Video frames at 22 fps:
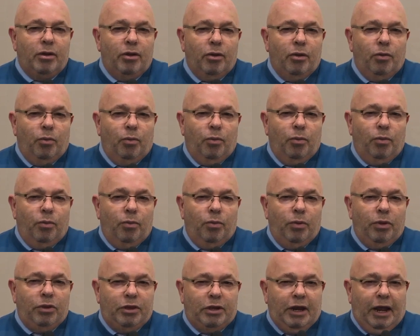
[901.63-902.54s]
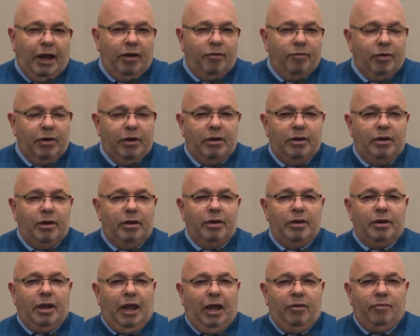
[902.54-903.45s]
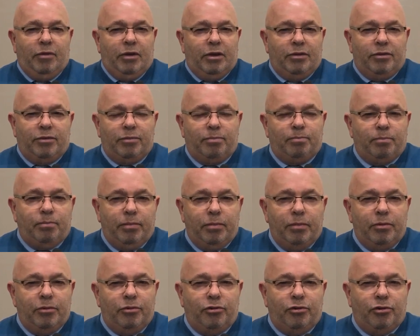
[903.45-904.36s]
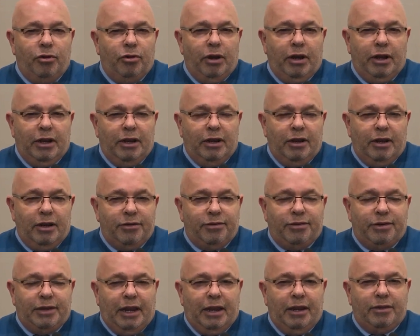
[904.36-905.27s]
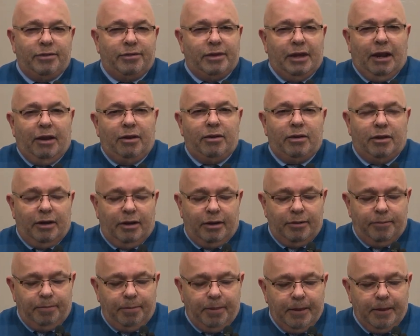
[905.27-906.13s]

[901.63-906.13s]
with David, David is surely astounded